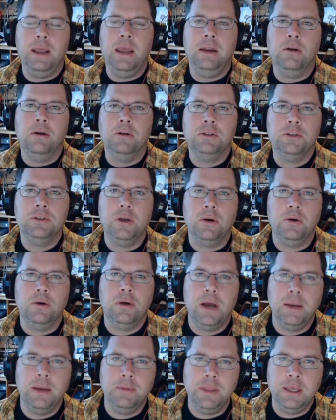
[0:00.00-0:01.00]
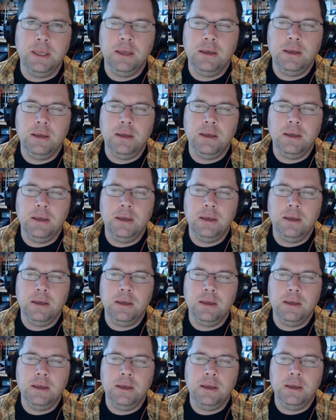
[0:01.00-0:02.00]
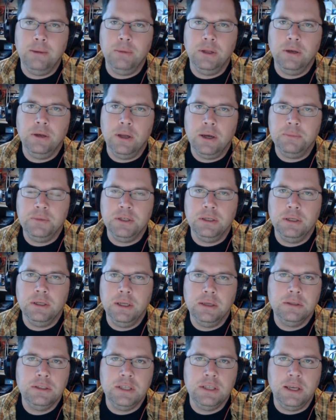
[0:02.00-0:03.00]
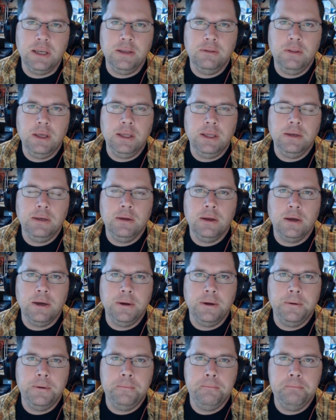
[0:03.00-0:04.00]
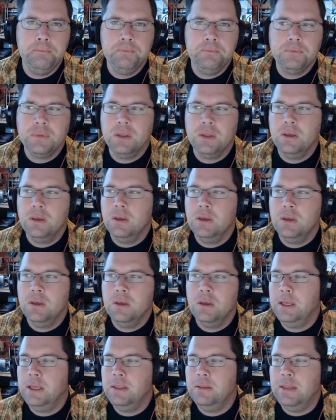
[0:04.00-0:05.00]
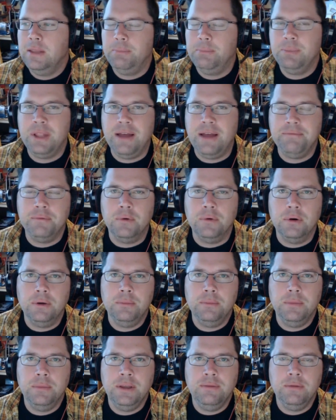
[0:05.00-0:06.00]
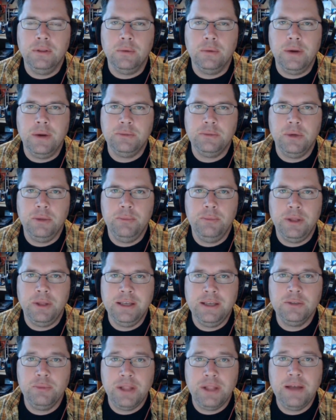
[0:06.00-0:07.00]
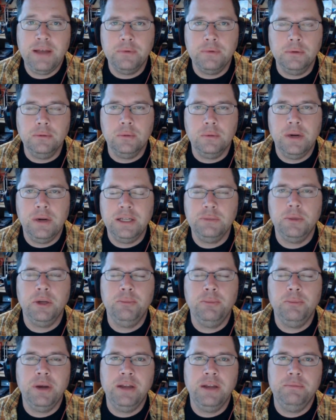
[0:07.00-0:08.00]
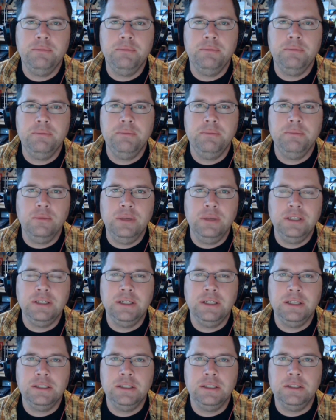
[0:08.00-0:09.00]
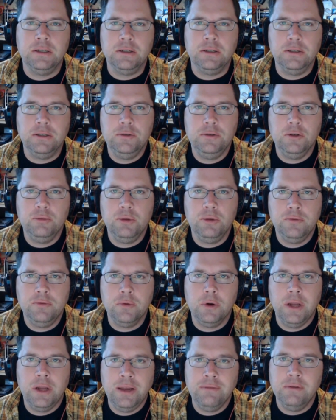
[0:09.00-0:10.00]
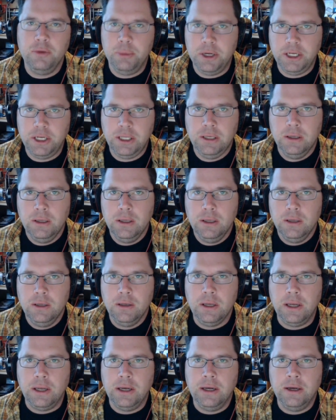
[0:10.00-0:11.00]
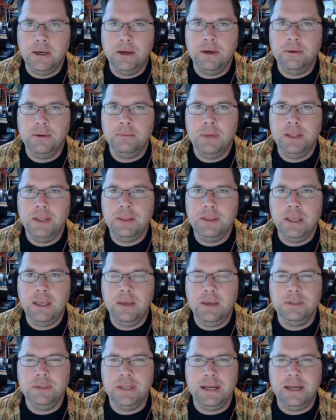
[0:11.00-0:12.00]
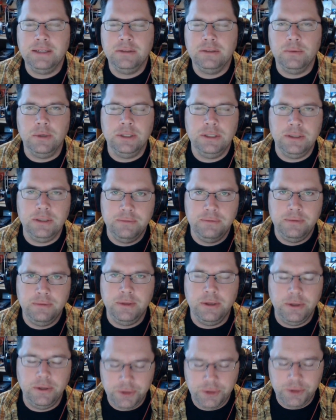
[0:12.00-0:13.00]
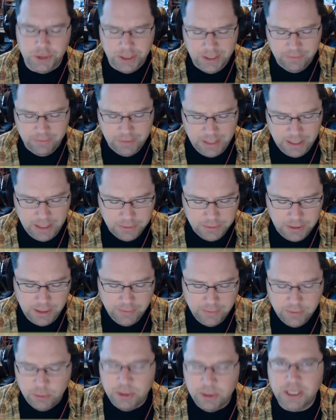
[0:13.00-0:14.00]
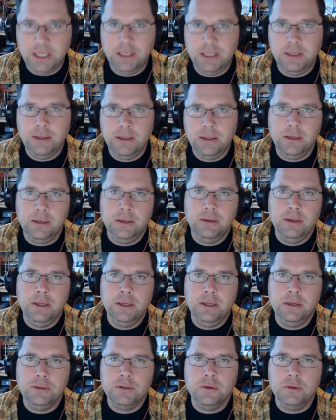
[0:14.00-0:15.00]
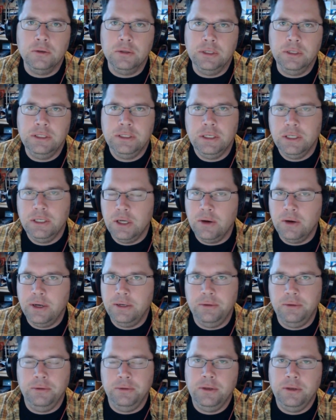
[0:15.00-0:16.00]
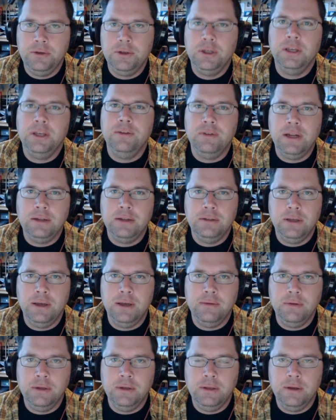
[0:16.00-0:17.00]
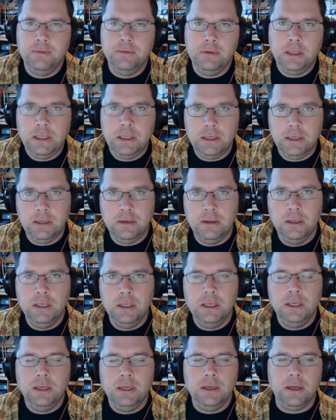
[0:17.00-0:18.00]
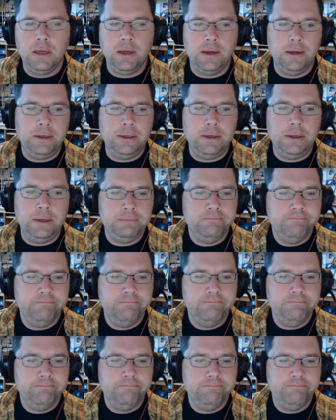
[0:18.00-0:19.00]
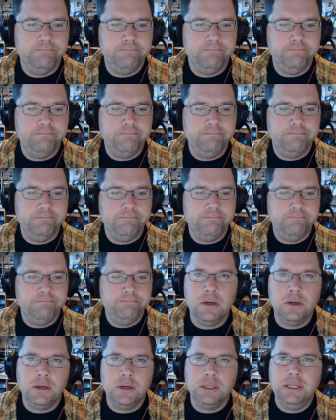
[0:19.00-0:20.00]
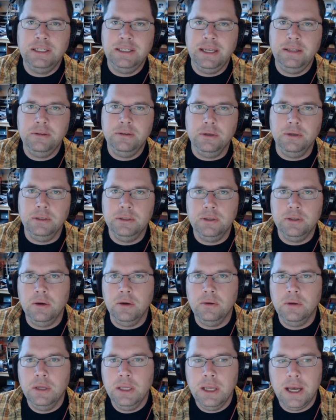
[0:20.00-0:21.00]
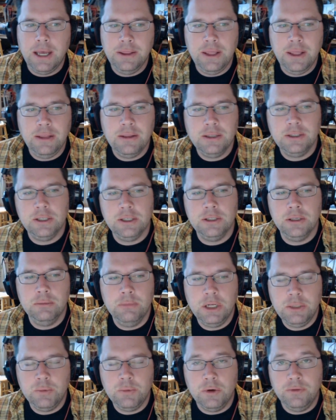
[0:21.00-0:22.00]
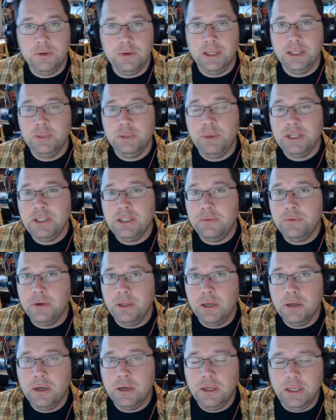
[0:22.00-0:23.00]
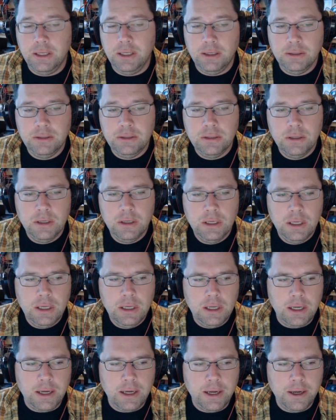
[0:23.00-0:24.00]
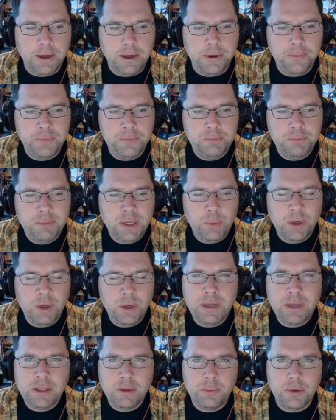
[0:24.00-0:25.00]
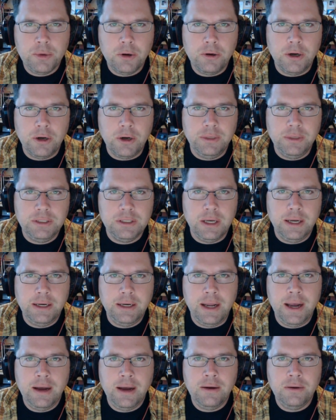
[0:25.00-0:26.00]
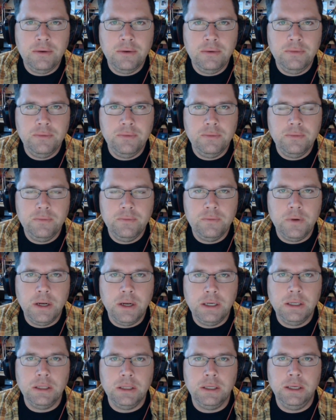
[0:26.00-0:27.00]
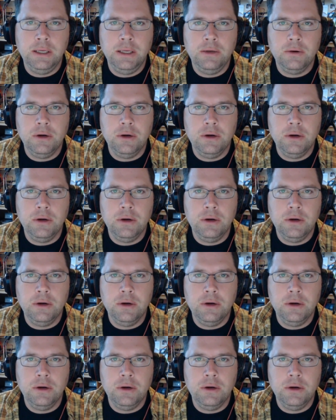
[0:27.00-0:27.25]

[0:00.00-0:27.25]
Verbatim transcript: and also I think even uh, Eben Upton has said that um, that platform, even the Raspberry Pi, his platform, the Raspberry Pi platform, isn't necessarily suitable for everybody. Mm-hmm. Um, I think he was asked once if you know you should give it out to everybody in a, in a school, and he said, "No, I don't think you should give it out to every every kid. Um, some some kids aren't going to take to it." So I think this is much more friendly, especially for younger kids. Um, but what about the programming side? How friendly